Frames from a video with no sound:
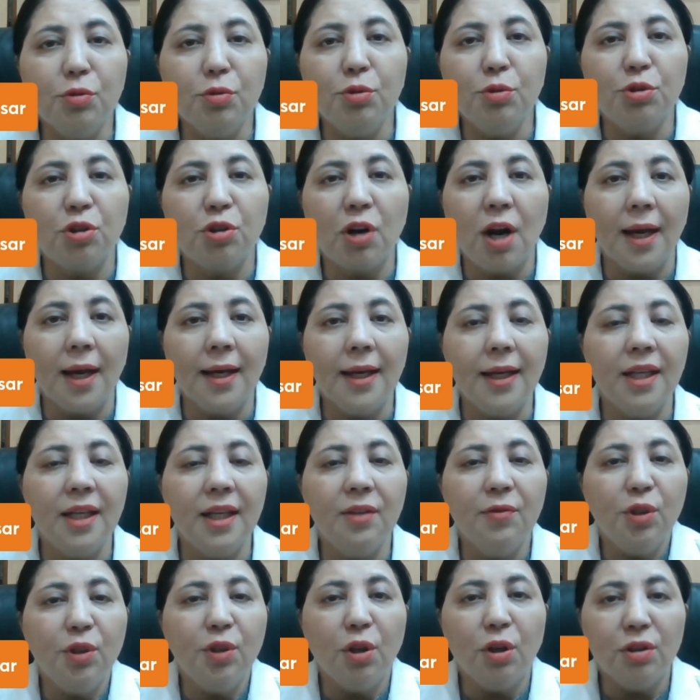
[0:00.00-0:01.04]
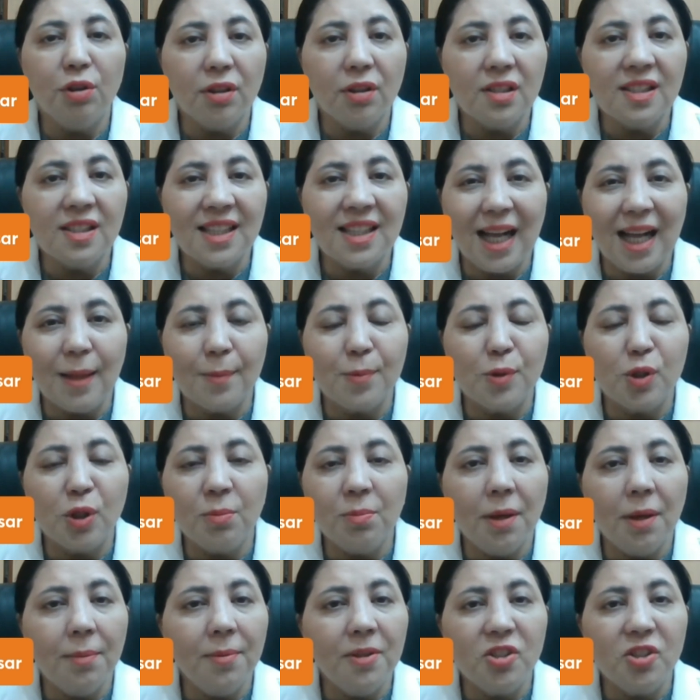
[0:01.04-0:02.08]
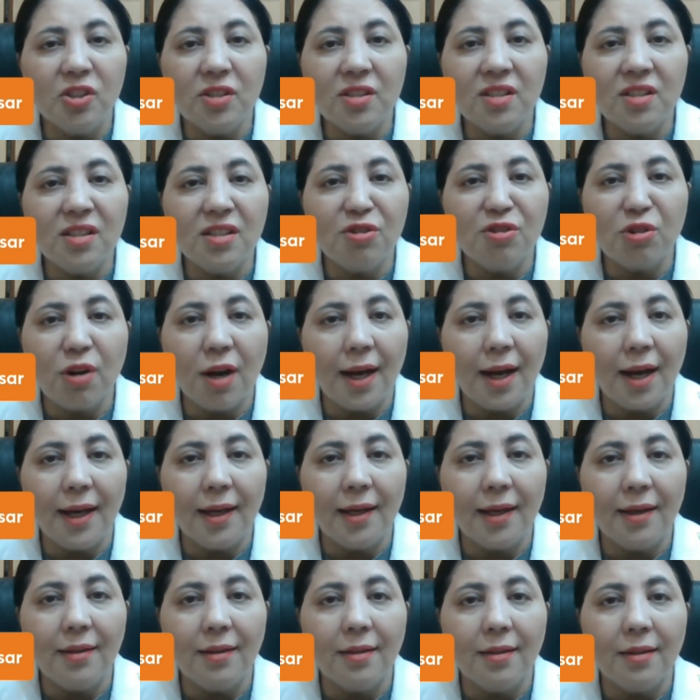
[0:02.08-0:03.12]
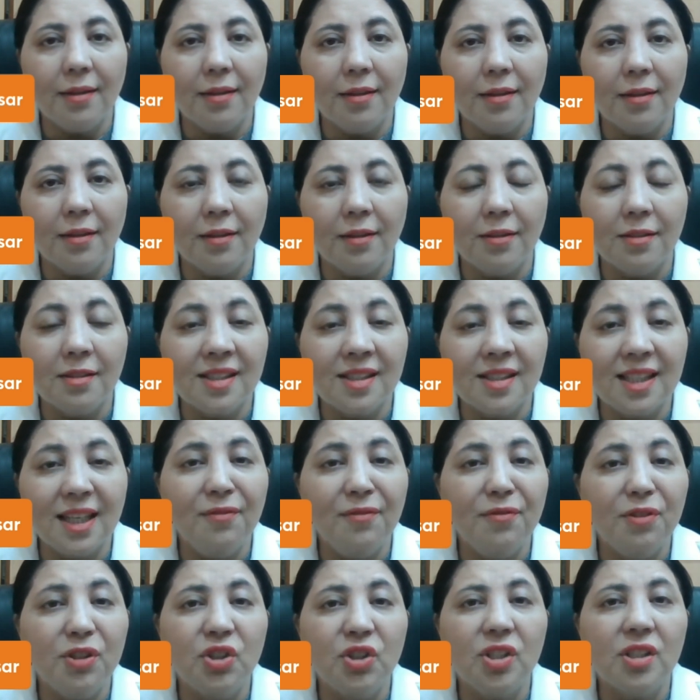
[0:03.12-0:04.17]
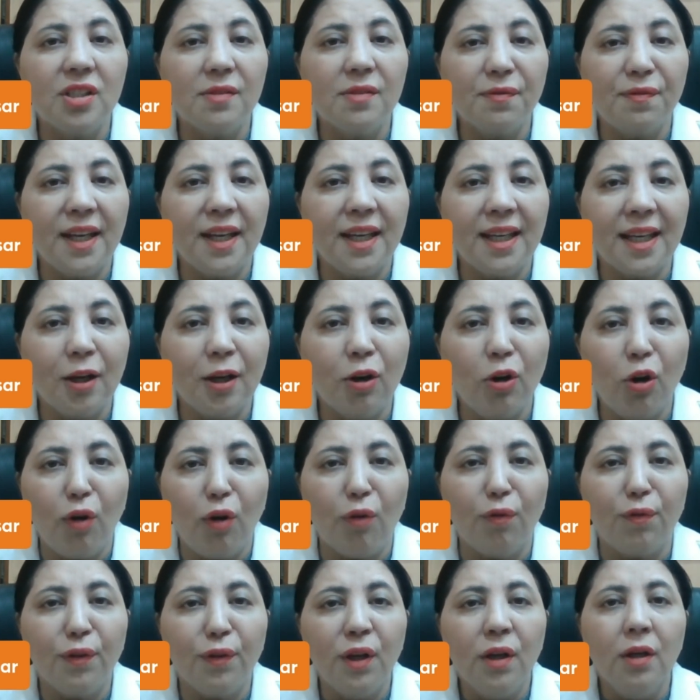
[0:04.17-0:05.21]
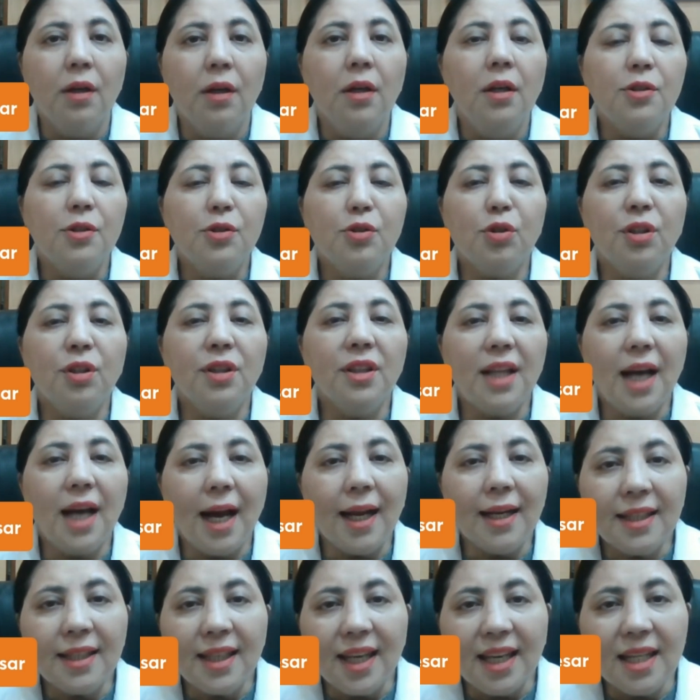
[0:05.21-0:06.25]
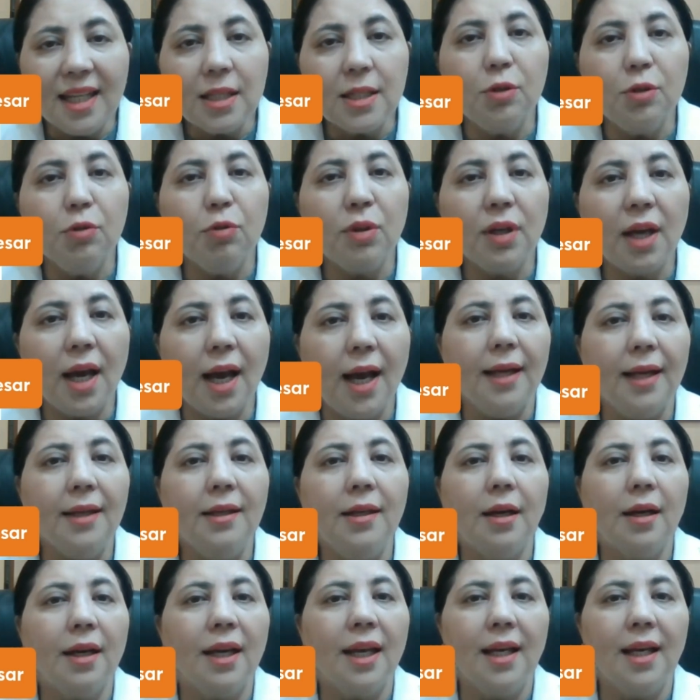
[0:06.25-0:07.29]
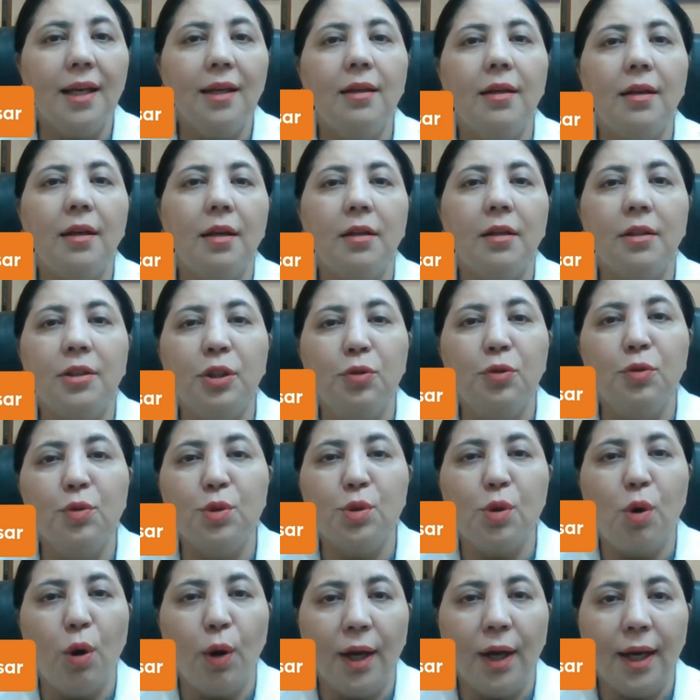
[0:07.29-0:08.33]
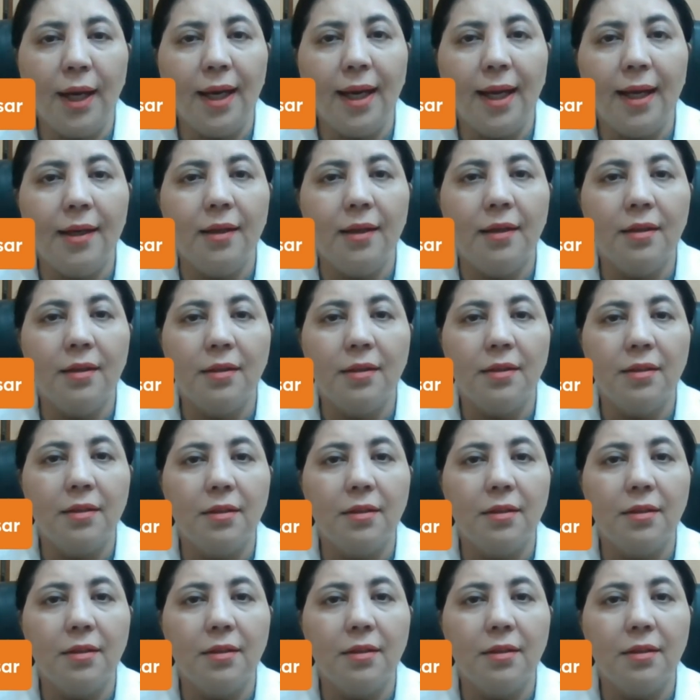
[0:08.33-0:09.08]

to dry even on the scalp, so it may be just a dry skin which is flaking off. So in that case you can again use oil and